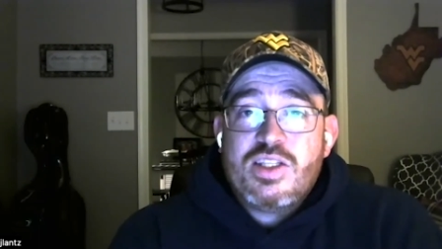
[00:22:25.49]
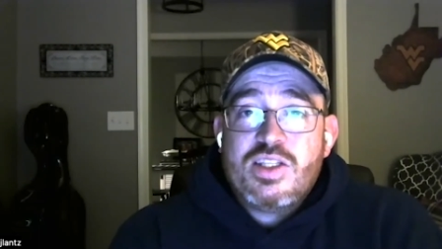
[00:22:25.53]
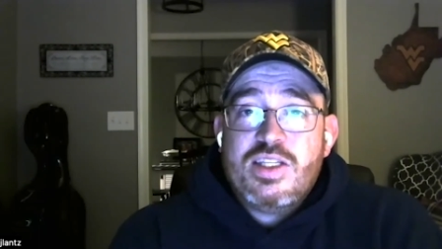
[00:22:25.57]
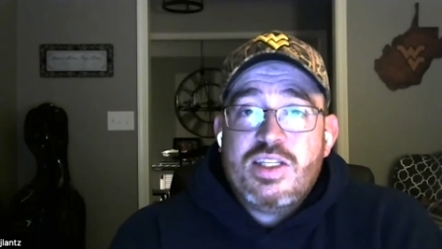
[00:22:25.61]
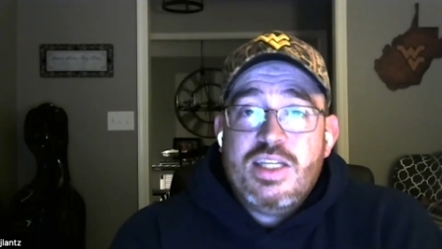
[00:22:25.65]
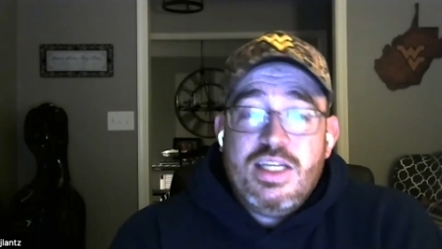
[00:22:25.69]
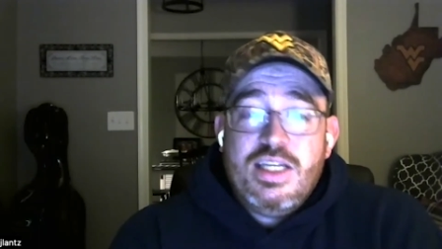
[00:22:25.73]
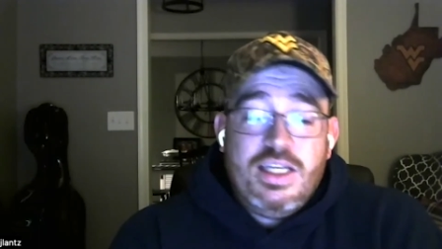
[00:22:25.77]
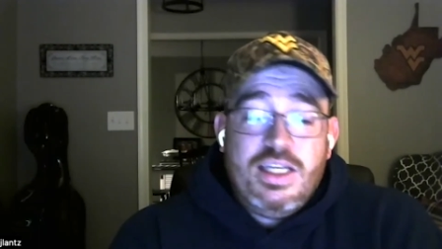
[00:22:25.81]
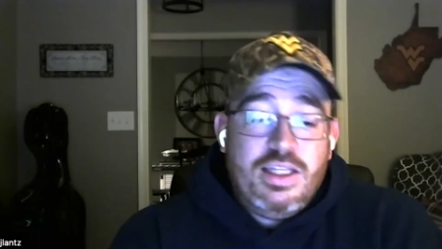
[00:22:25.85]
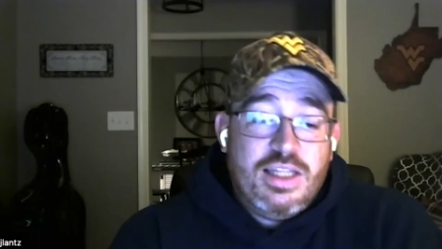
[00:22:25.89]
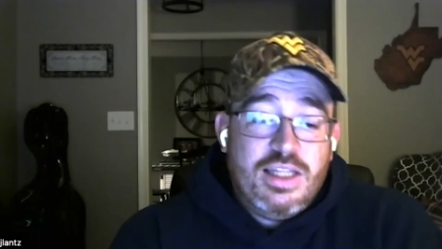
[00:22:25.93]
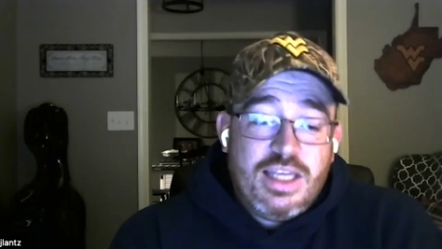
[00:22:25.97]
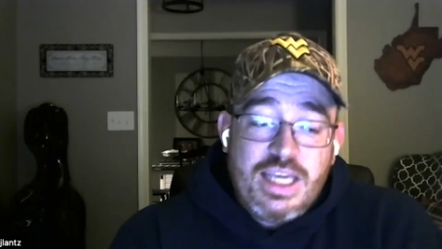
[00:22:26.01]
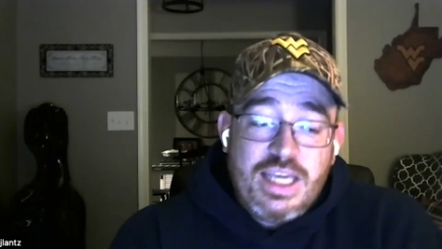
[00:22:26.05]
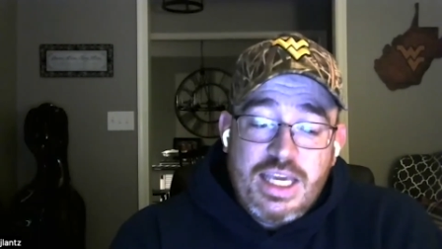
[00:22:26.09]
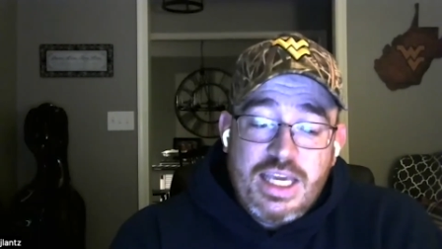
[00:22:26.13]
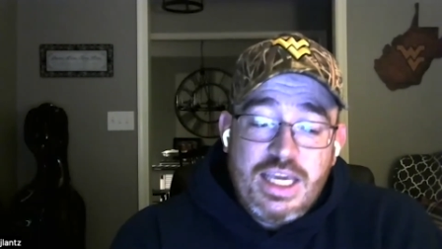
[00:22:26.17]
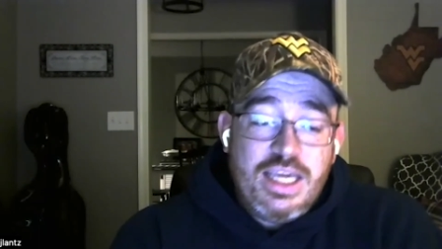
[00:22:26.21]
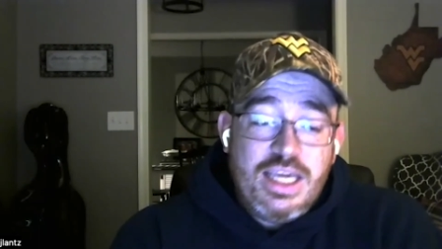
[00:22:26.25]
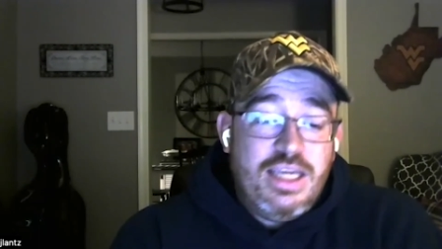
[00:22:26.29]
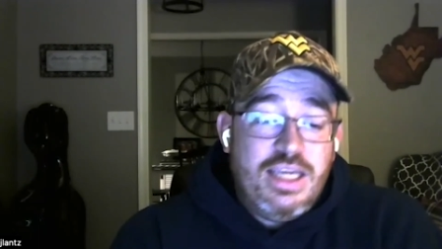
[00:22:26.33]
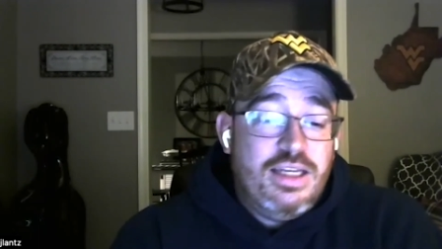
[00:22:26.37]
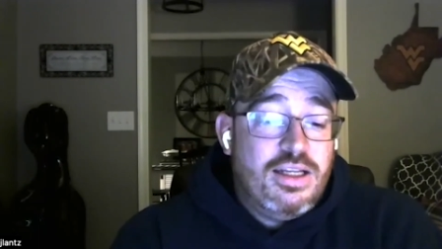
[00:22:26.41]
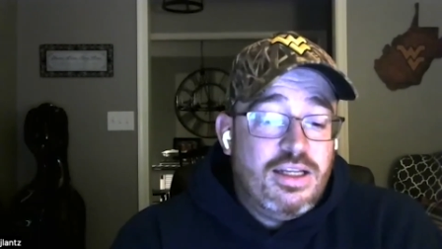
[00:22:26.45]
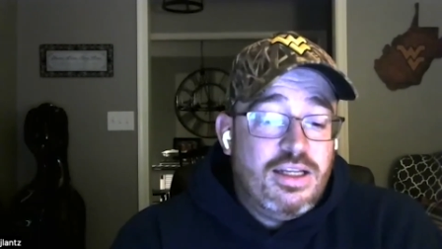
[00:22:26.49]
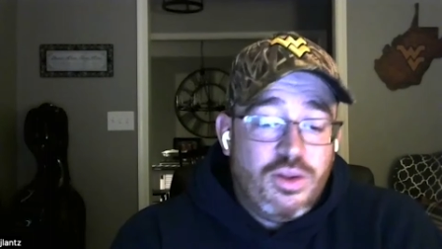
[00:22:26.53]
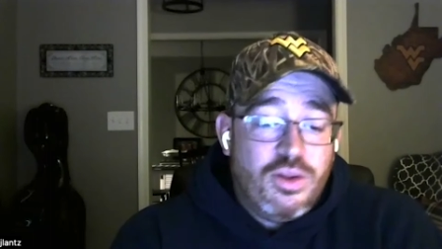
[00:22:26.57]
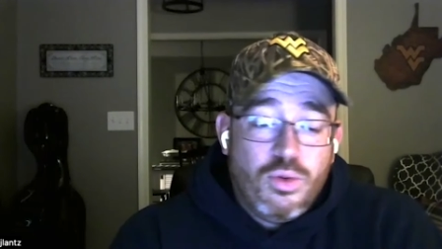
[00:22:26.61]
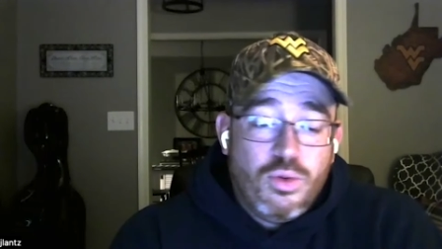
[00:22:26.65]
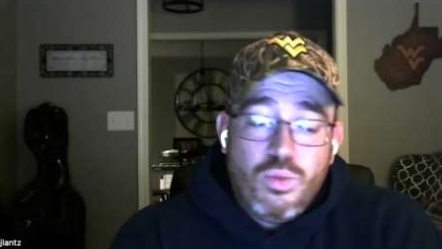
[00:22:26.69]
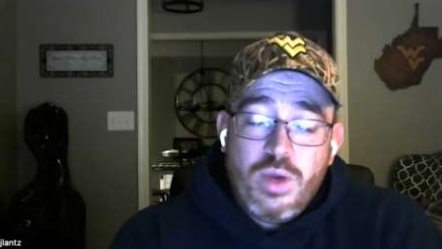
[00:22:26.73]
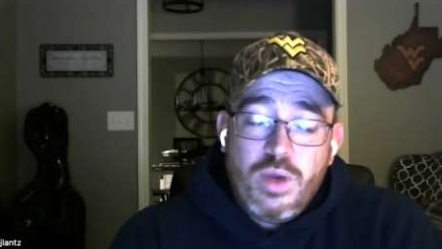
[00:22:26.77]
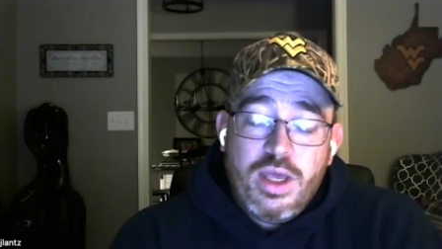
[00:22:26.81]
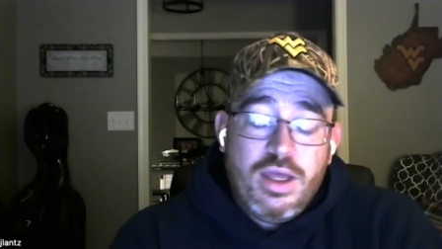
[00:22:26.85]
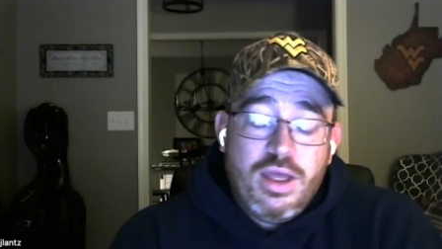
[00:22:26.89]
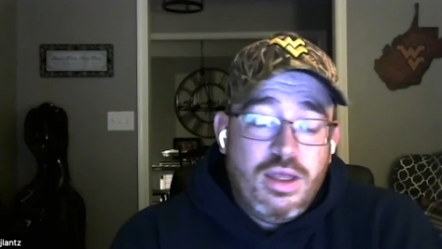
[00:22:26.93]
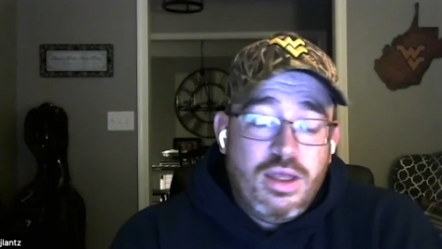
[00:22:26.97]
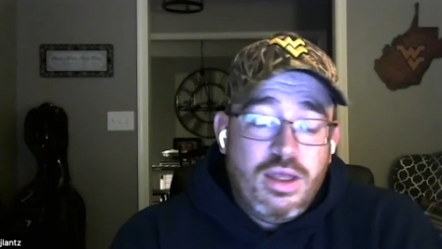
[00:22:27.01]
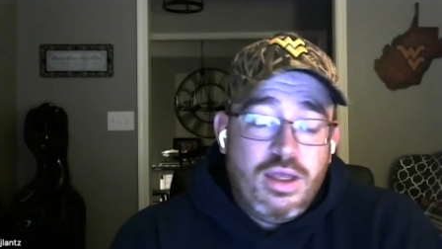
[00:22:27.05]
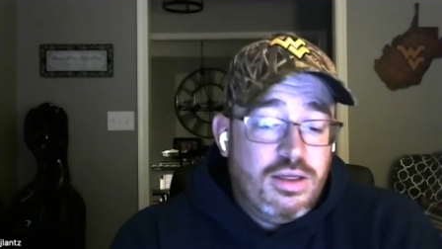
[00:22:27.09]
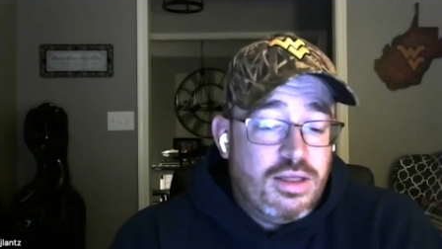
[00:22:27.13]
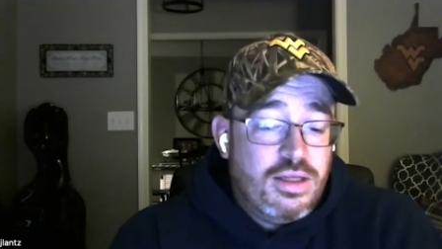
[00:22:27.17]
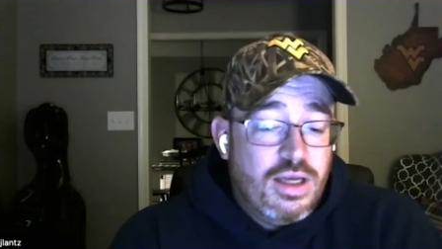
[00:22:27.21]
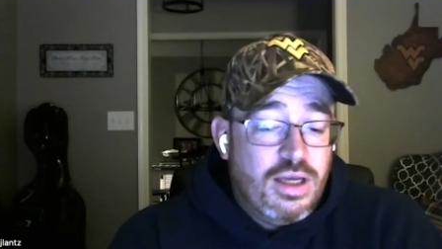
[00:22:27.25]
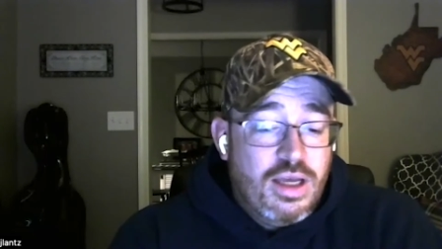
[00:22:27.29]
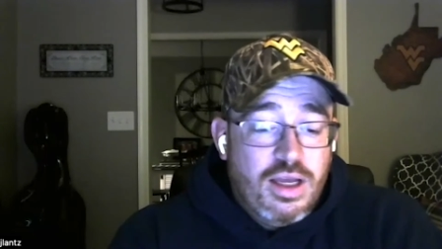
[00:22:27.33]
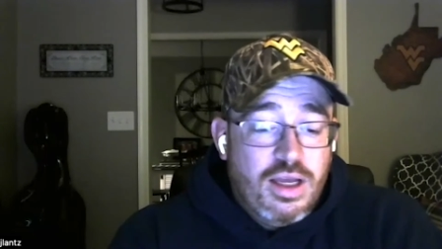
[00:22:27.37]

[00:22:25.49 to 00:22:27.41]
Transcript: see the heat, the wind,